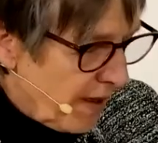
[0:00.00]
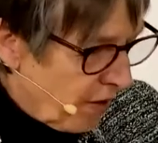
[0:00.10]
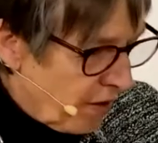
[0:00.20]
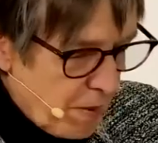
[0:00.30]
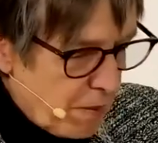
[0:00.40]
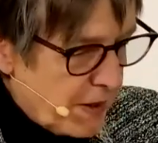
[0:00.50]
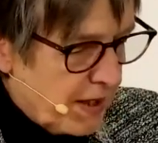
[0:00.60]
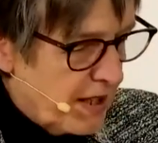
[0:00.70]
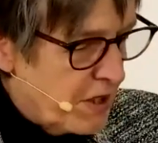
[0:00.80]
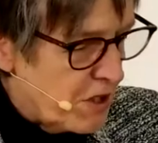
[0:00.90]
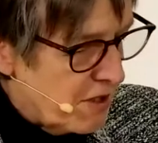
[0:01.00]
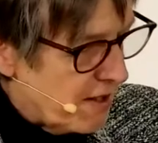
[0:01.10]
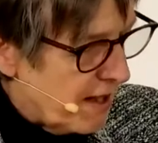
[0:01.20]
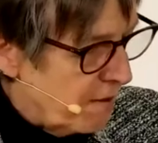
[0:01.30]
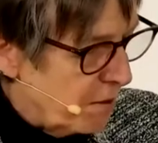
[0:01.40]
our publication,
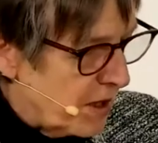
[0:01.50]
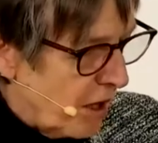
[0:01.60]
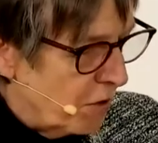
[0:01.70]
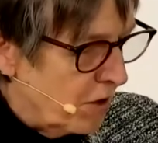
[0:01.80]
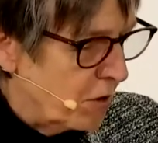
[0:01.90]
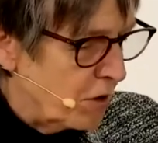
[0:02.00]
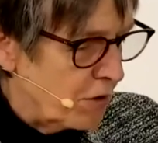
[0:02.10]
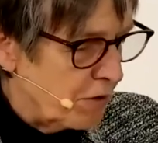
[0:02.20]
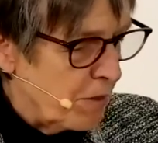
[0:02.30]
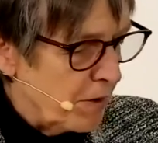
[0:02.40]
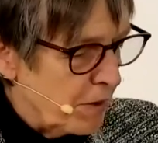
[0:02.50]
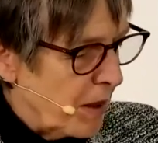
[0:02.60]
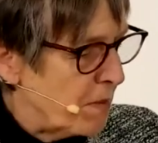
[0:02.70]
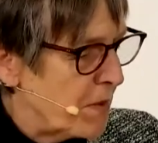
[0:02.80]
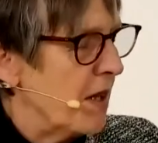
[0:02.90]
it can be downloaded from the
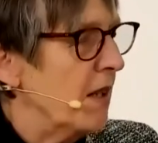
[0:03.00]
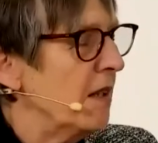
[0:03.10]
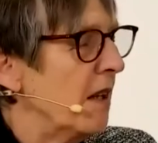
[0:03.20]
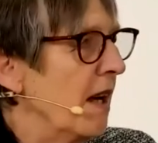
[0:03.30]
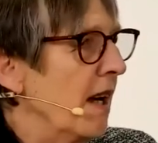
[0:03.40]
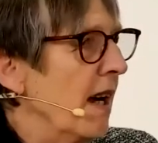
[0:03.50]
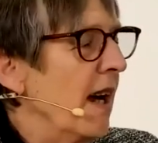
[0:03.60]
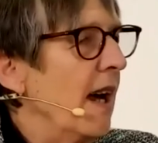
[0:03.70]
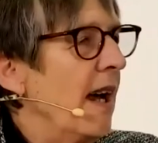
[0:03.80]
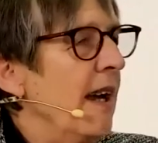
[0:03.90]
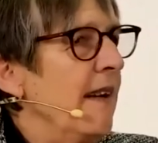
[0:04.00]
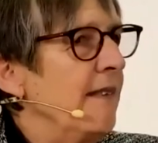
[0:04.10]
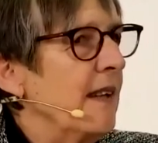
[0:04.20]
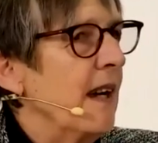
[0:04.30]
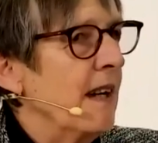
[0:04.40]
website.
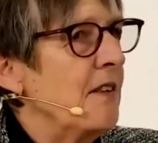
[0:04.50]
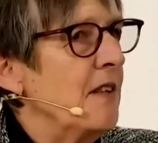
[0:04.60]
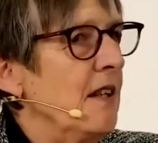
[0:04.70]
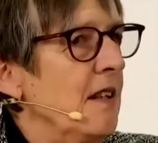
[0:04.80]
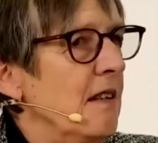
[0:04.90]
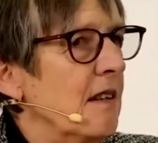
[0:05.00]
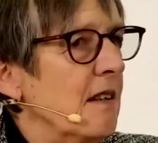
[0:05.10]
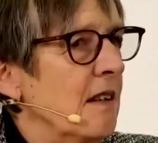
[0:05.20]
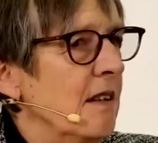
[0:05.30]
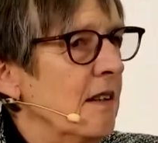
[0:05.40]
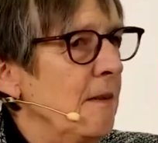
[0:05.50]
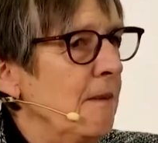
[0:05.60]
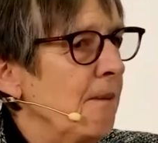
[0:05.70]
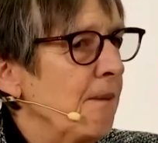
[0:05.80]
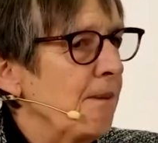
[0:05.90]
And I think
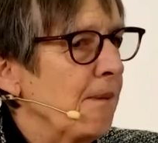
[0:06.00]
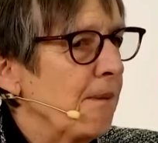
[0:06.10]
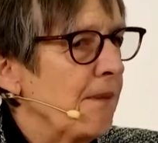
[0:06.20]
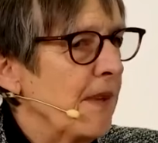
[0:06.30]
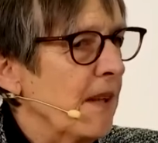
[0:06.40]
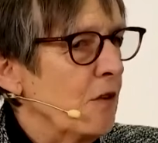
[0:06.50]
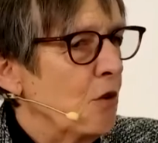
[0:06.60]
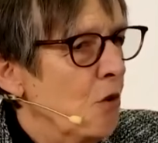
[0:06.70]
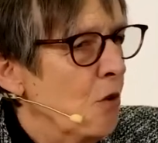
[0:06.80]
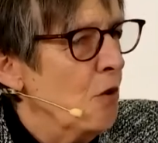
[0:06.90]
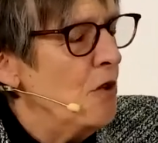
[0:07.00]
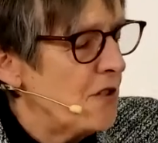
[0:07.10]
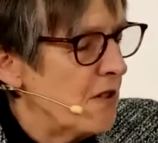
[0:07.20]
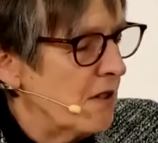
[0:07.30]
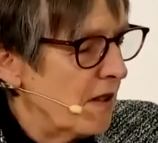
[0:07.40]
the
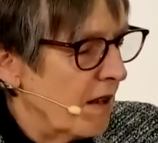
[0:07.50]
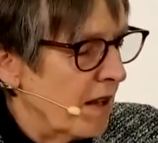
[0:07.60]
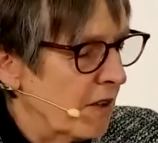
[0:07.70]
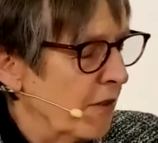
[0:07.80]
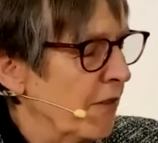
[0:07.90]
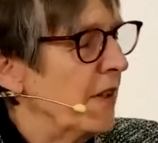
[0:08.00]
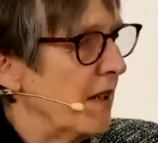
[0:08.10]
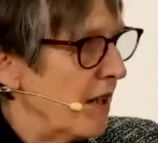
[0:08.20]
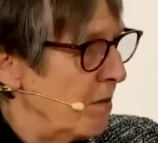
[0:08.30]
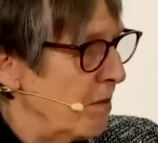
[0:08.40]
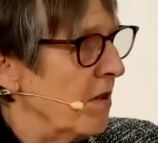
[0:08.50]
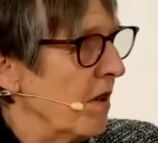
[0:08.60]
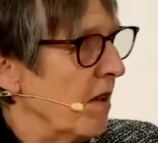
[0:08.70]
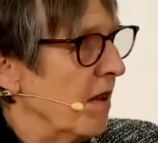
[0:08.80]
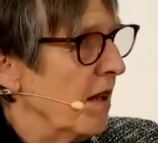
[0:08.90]
tools are on the table.
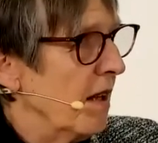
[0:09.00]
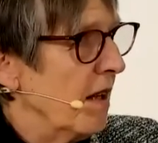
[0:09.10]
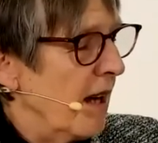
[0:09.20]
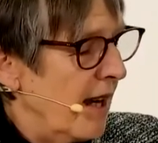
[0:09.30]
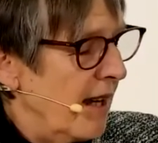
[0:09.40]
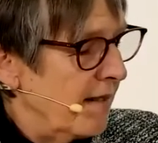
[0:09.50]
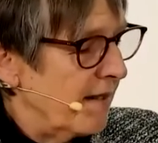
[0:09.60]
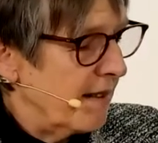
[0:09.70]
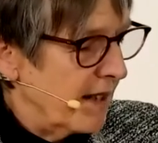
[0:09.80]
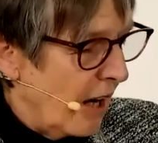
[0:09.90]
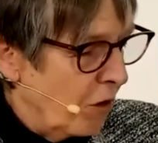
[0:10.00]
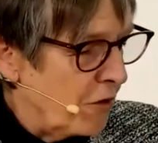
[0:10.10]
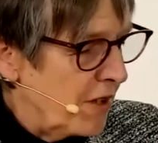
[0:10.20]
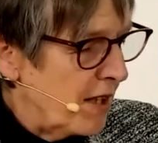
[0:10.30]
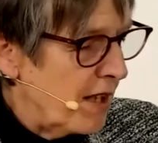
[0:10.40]
And now
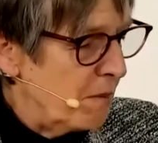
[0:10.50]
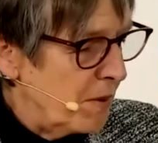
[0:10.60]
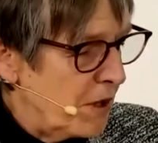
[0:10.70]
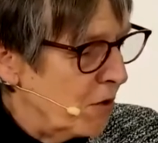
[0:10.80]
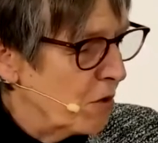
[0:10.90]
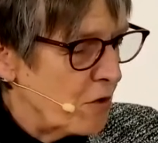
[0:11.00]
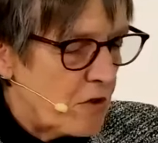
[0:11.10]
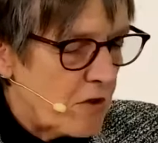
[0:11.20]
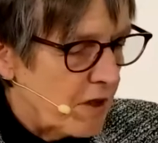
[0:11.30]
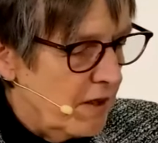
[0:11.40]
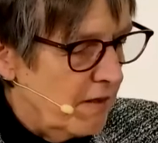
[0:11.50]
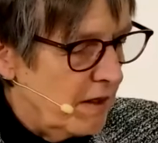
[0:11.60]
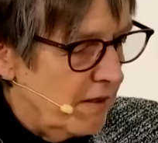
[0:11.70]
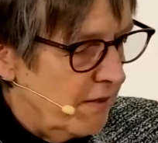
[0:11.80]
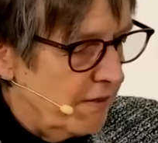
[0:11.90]
they can be used
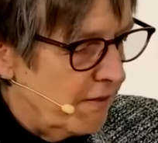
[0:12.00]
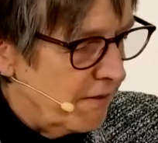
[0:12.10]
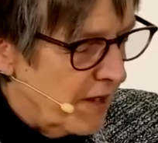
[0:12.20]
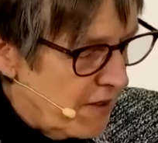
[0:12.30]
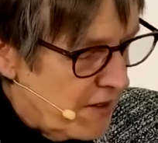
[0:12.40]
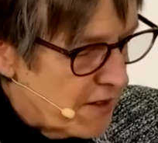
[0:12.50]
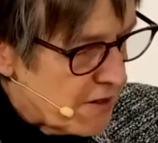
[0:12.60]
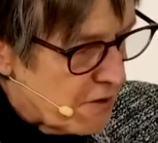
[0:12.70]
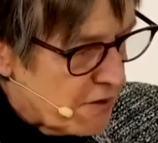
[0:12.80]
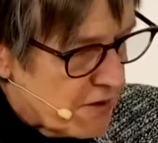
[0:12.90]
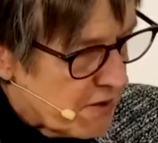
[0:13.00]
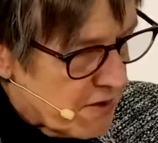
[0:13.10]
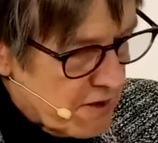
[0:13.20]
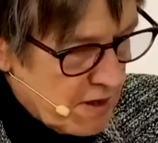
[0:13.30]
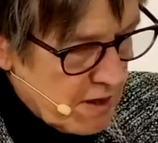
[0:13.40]
in various